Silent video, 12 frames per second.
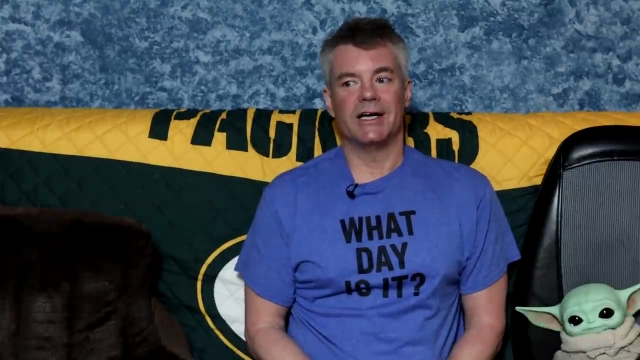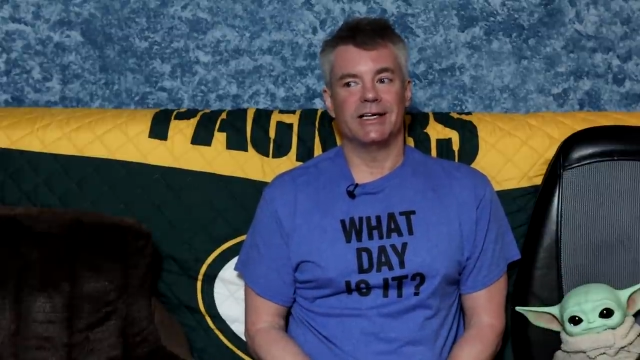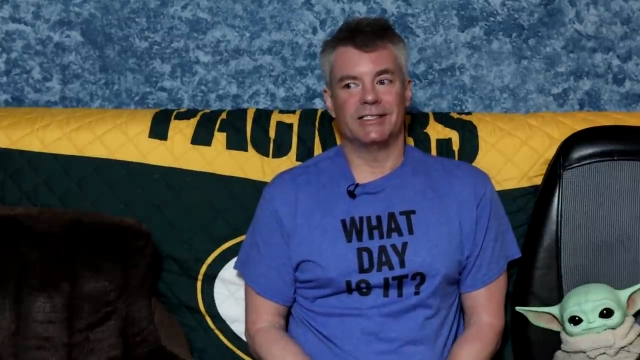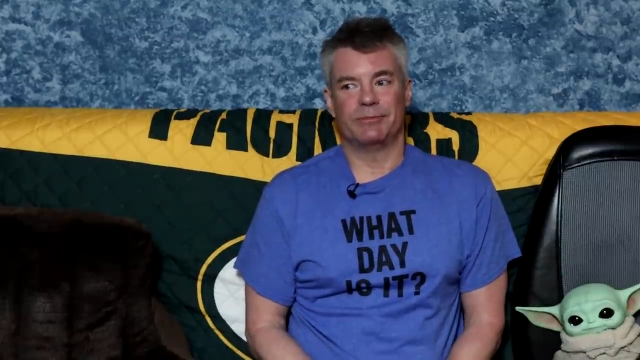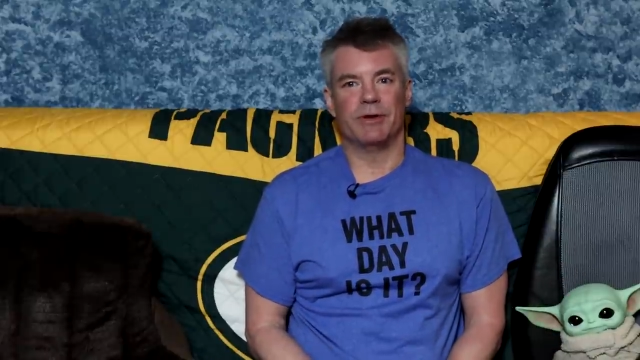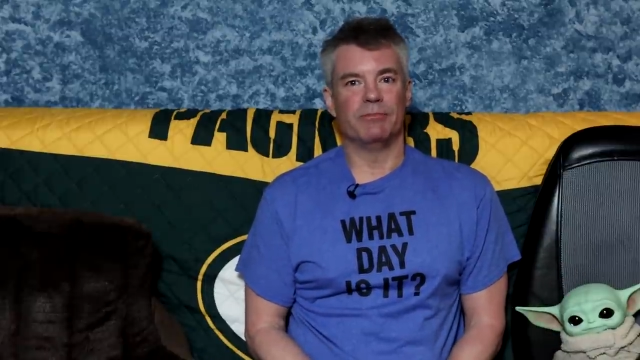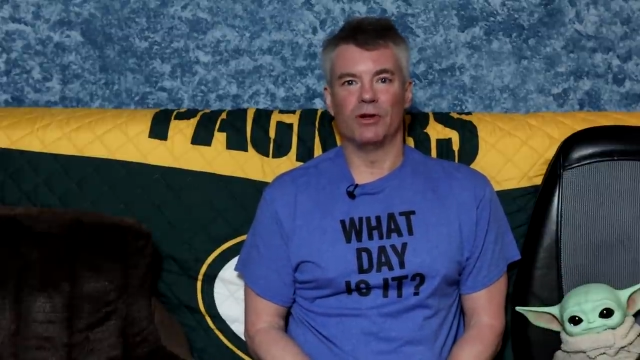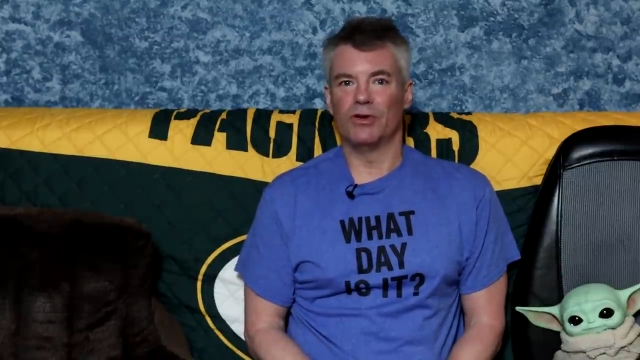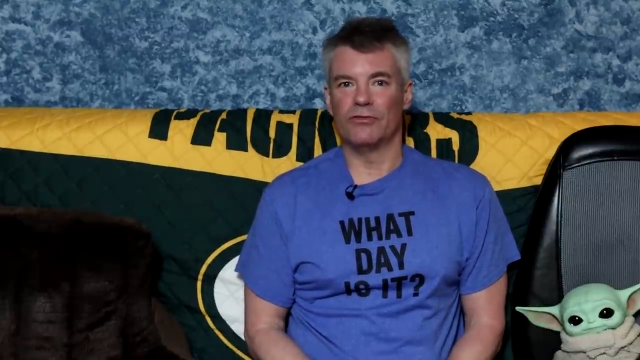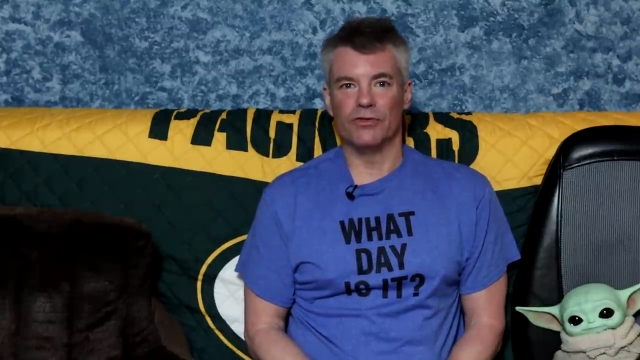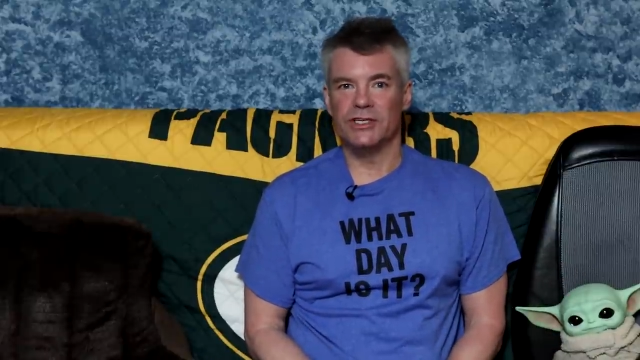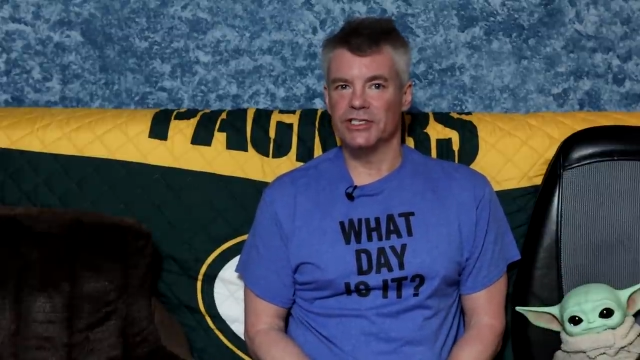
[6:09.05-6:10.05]
it's been
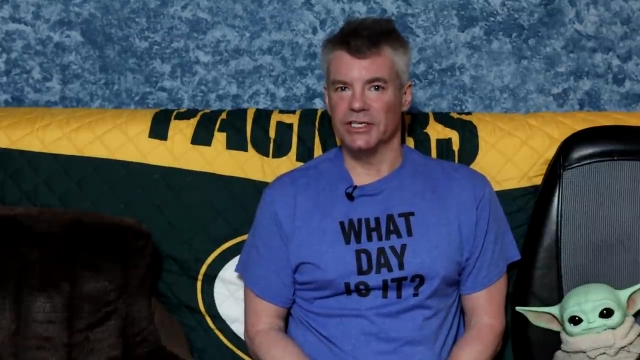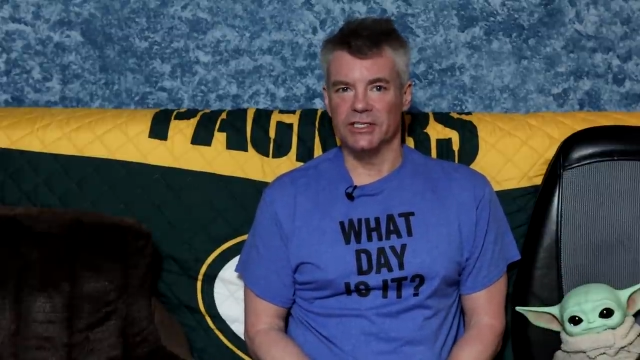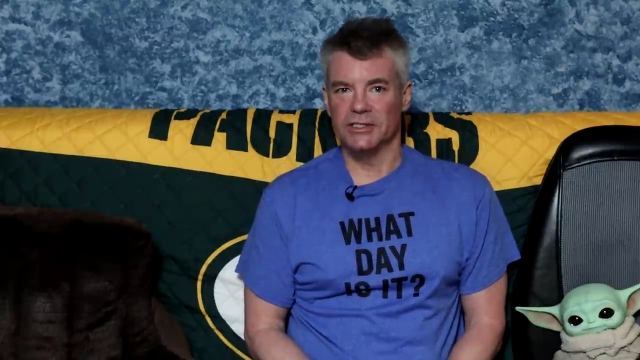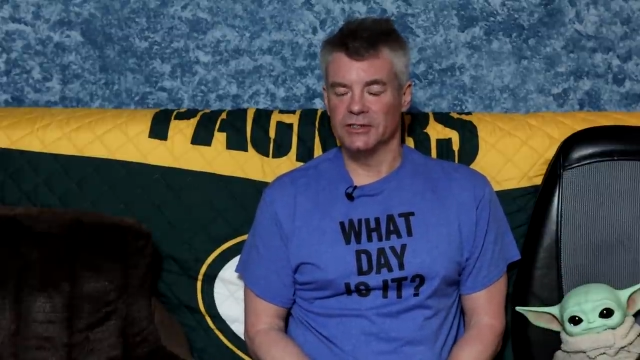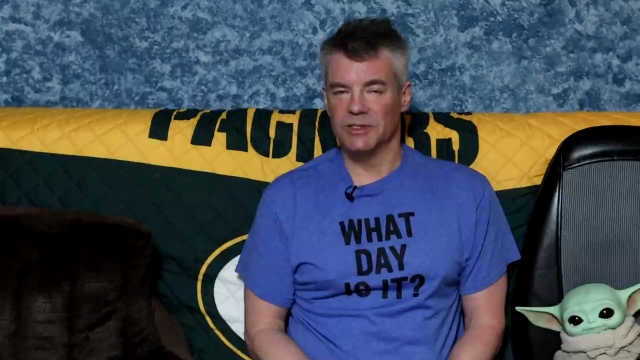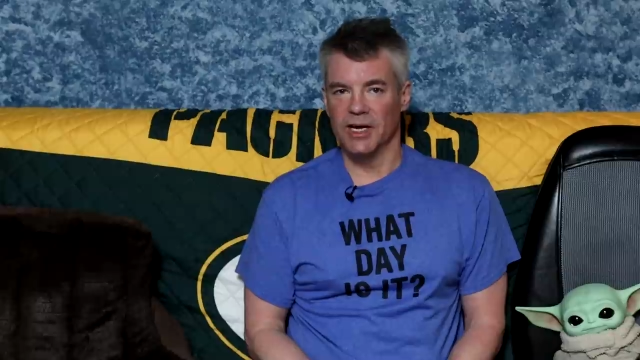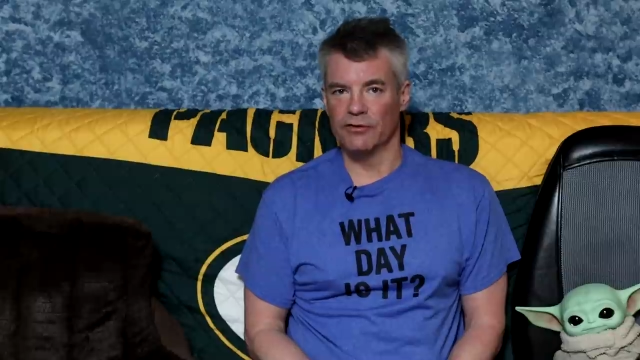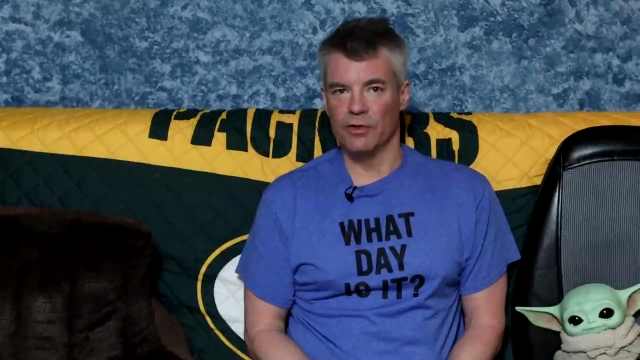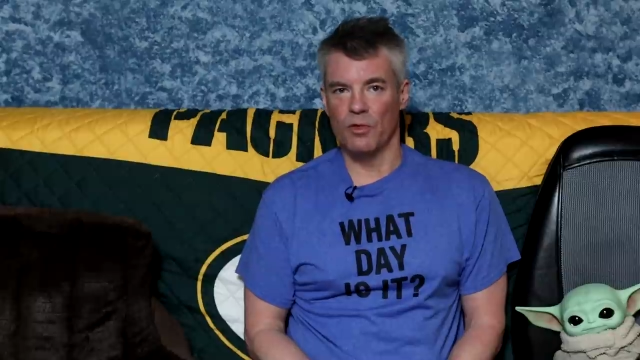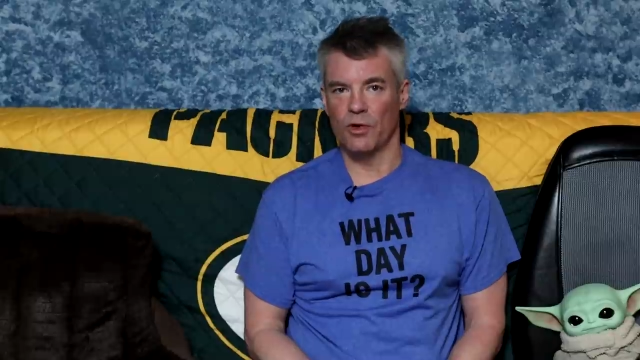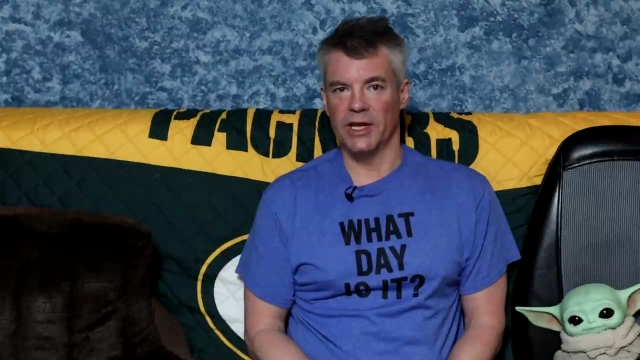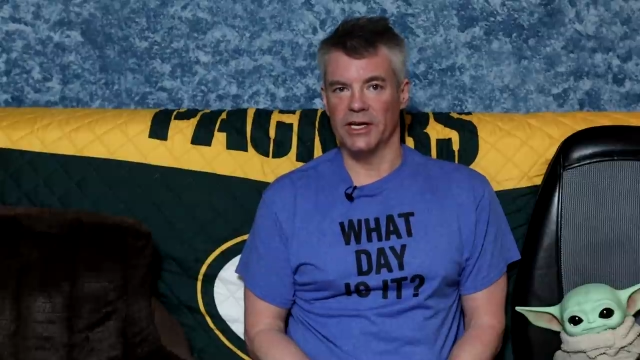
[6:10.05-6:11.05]
below freezing every
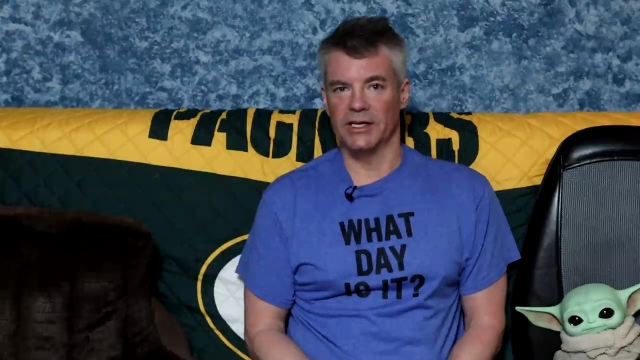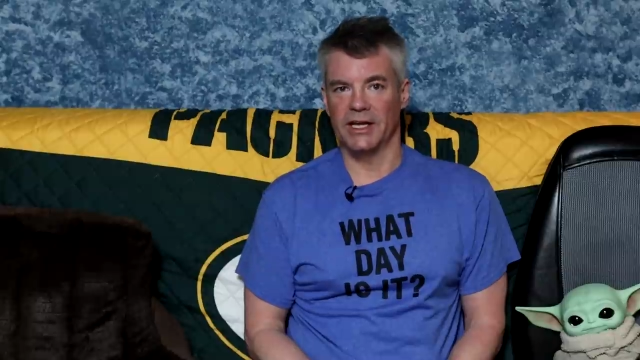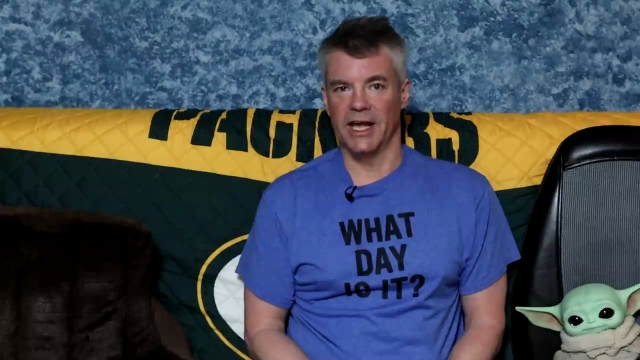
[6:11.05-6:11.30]
morning.